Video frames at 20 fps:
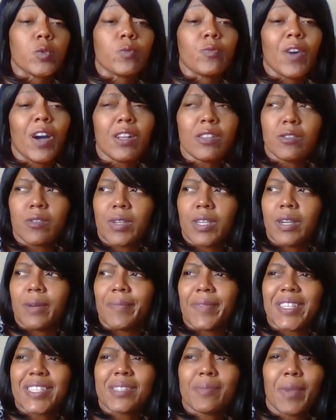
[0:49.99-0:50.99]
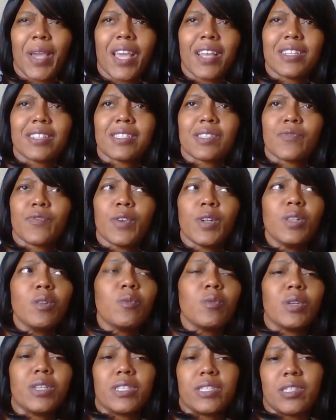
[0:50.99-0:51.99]
Follow him. This man is full of
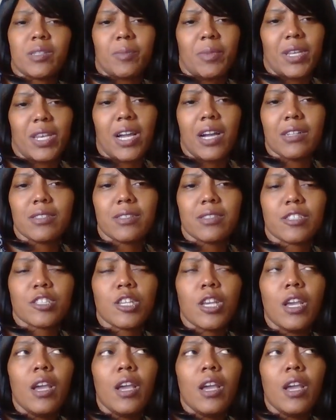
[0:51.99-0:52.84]
wisdom and knowledge.